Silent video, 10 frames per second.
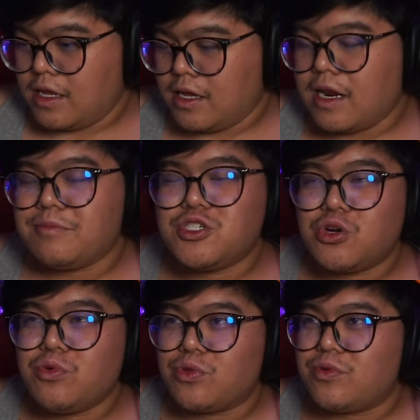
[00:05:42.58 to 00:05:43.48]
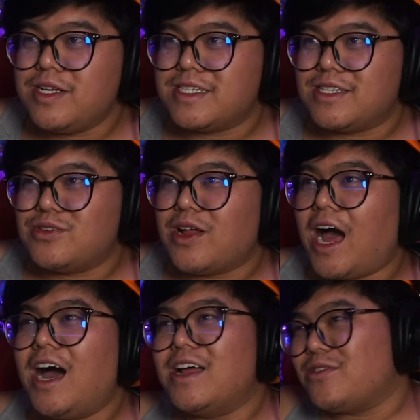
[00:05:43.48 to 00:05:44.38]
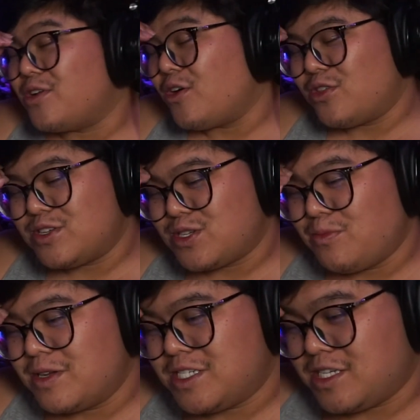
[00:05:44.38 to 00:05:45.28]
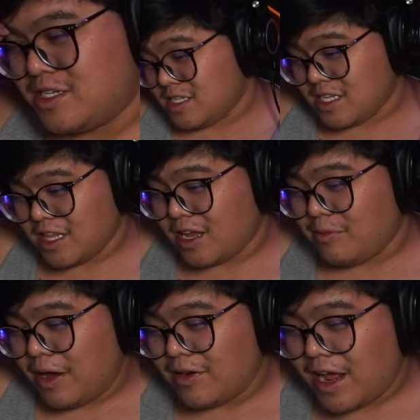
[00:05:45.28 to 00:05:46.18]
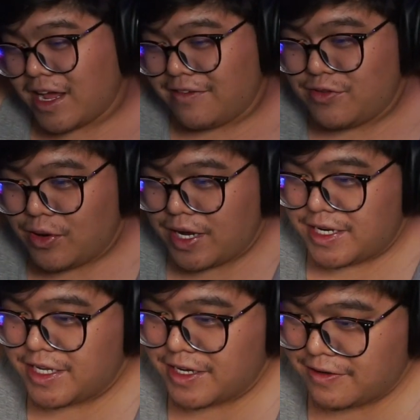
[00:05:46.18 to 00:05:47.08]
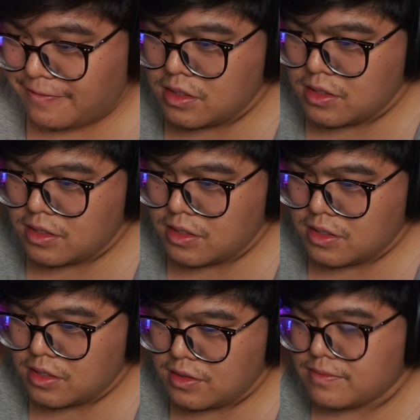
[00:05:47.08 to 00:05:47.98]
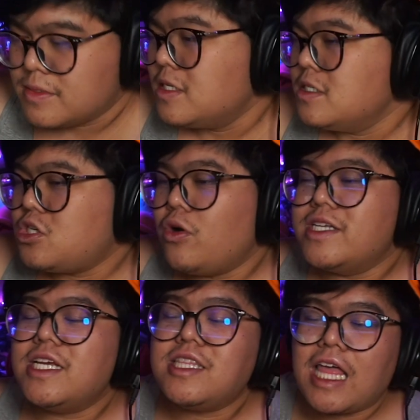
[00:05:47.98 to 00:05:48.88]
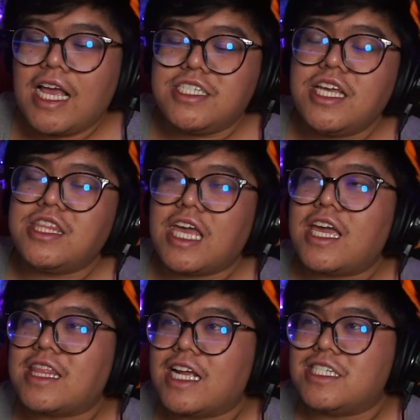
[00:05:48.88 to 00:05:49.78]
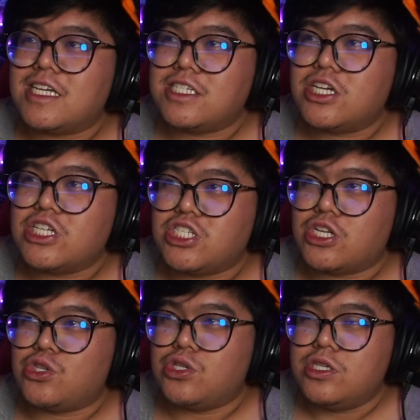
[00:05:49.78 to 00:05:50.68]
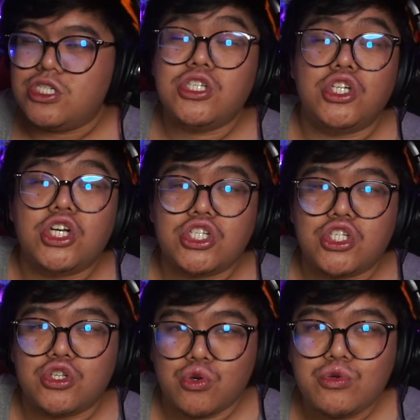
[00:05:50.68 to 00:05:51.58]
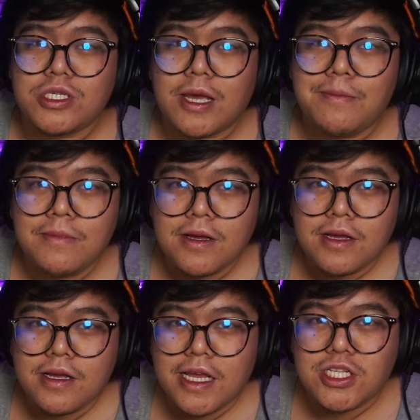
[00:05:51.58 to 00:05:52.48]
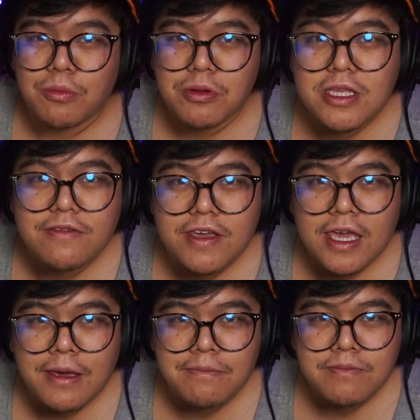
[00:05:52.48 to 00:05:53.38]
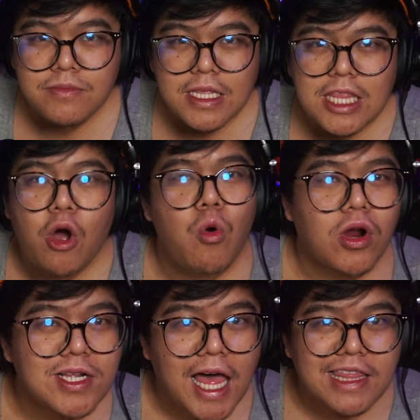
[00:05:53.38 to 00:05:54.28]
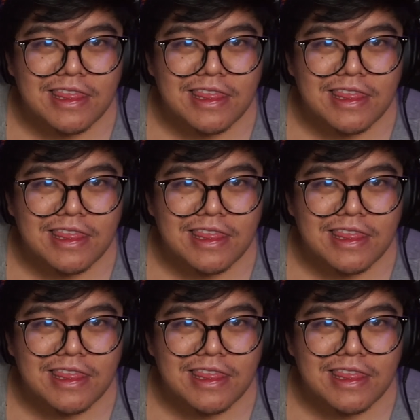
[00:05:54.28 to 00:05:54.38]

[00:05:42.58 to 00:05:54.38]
I'm sure with reason, dude. I don't know. There's so much to think about. I have no idea. So is she thinking that she could seduce him into believing him? It don't work like